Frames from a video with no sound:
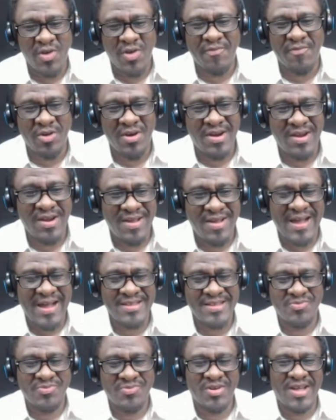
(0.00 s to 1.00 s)
Trevor
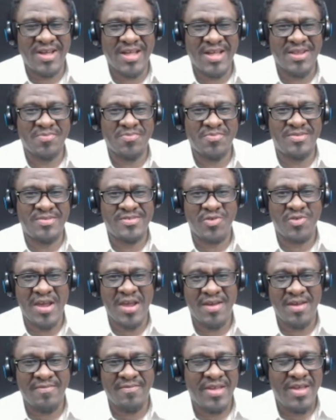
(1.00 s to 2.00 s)
Otts, we'll call him
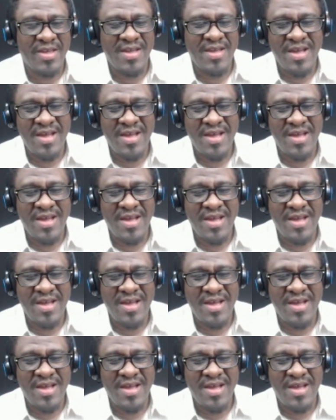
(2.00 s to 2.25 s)
Trev.